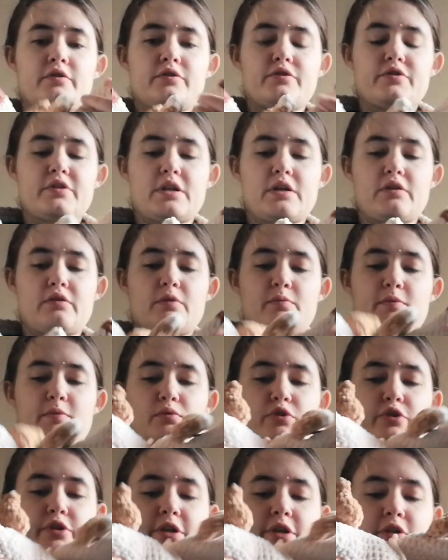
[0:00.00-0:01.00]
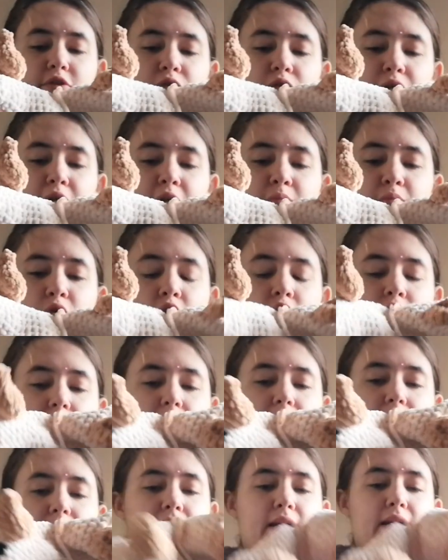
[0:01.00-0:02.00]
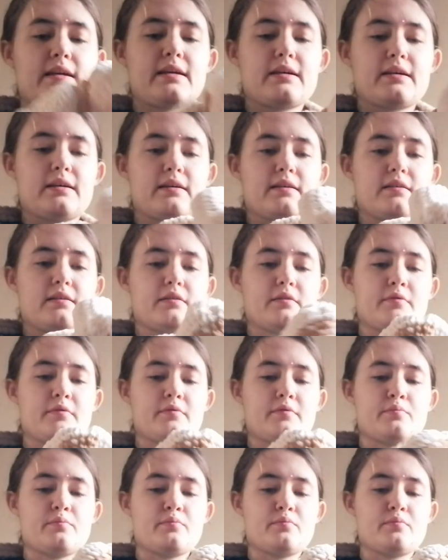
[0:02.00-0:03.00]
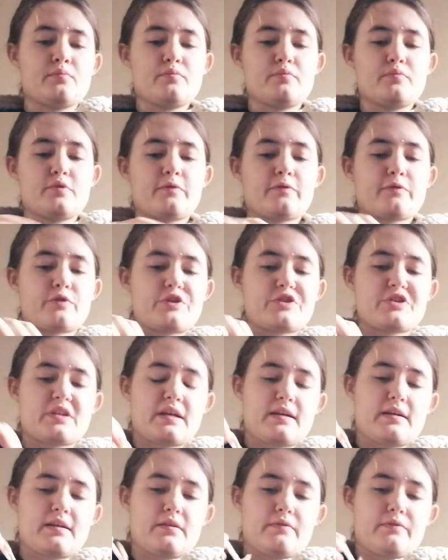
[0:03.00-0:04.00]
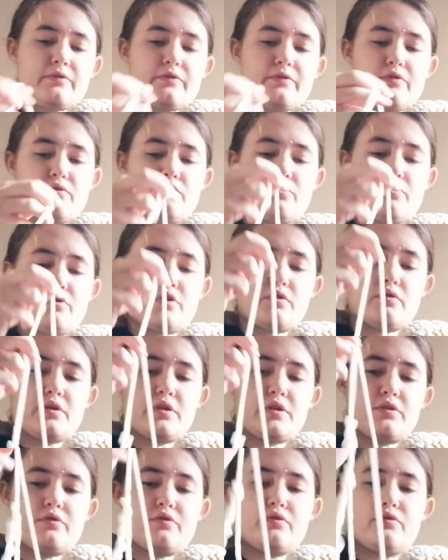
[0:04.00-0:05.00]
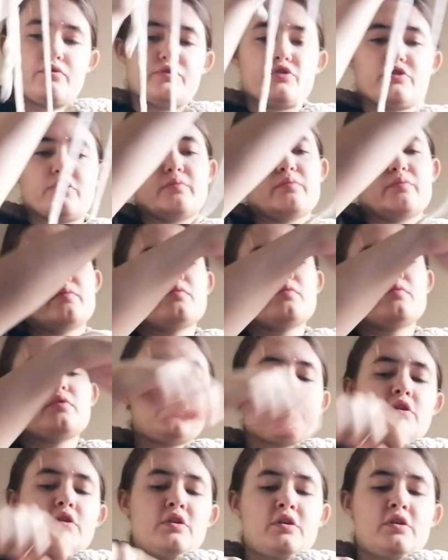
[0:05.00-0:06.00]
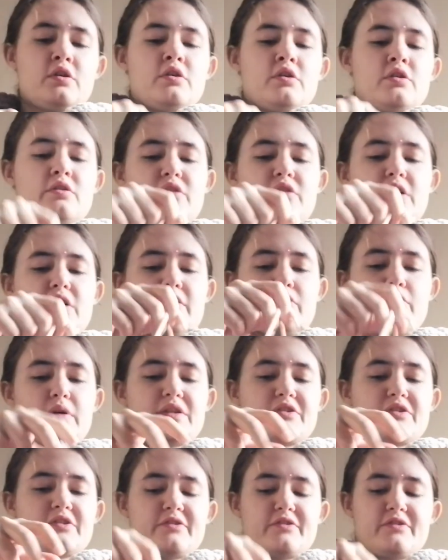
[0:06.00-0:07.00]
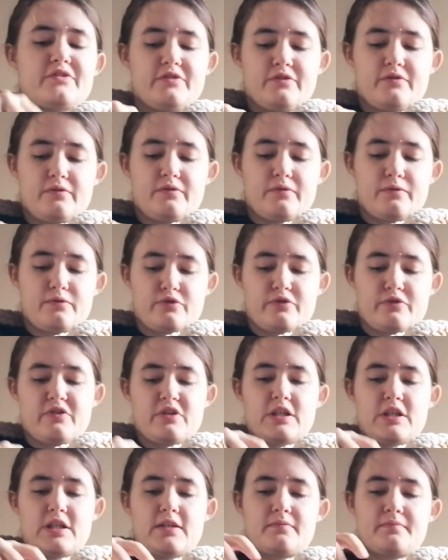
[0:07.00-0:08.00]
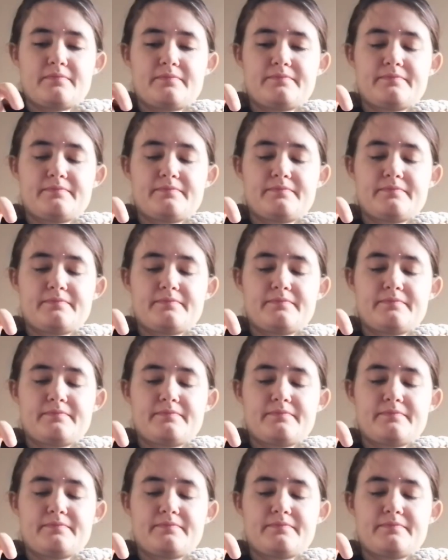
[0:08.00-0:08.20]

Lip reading: So now I'll be working on their body. But first I have to go and do some side quests for today.